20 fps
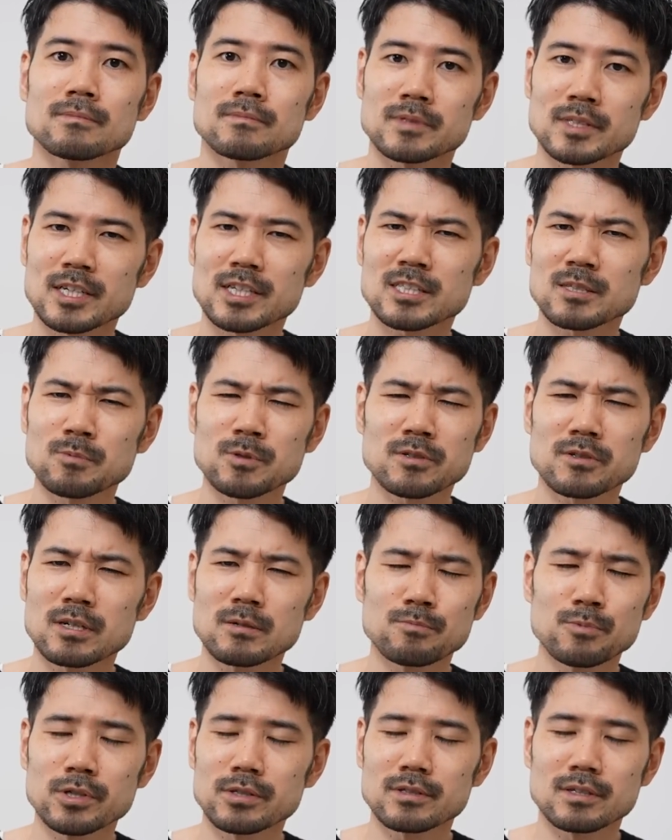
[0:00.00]
textbook
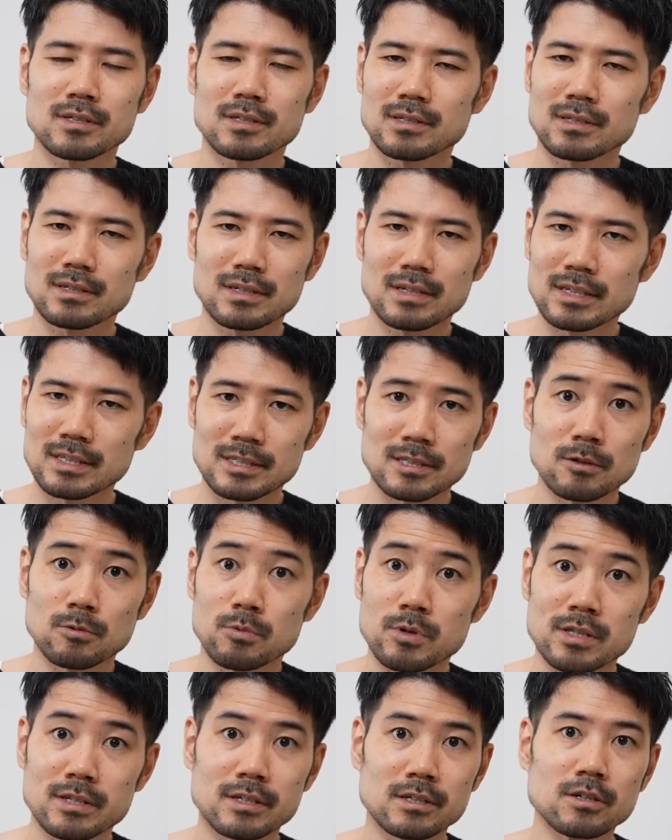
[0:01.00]
input is not
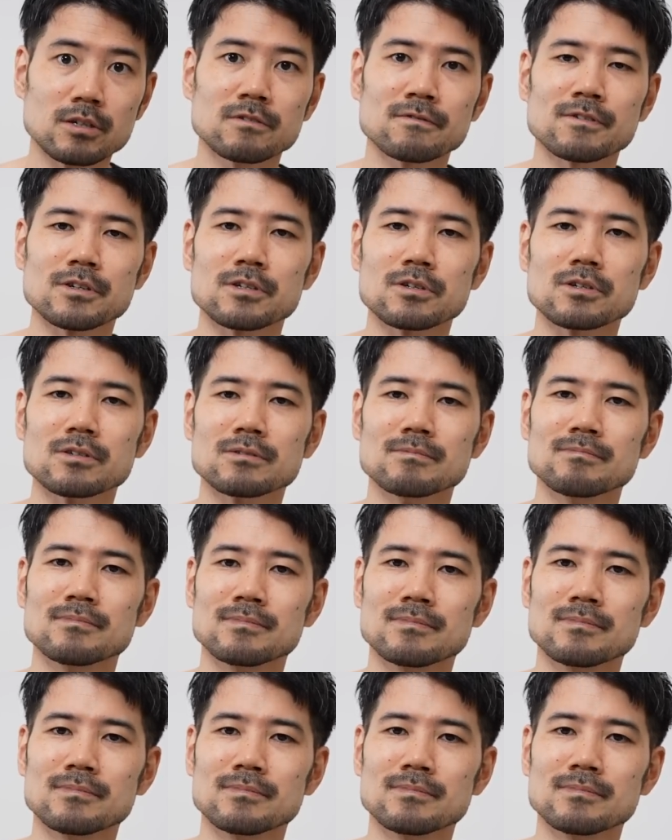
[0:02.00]
really good for you.